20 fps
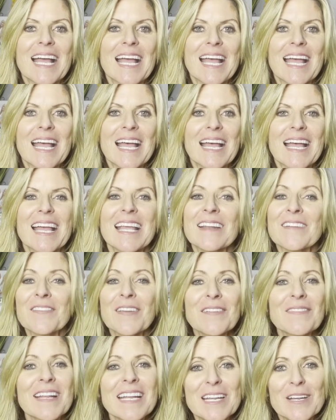Uh, and if
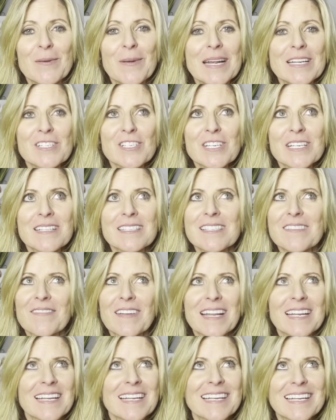you have any questions, if
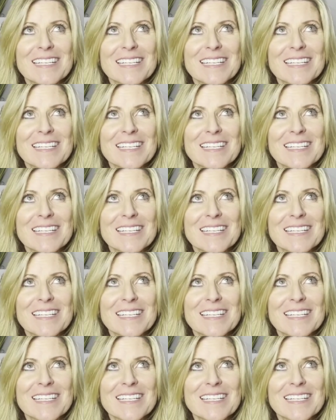I didn't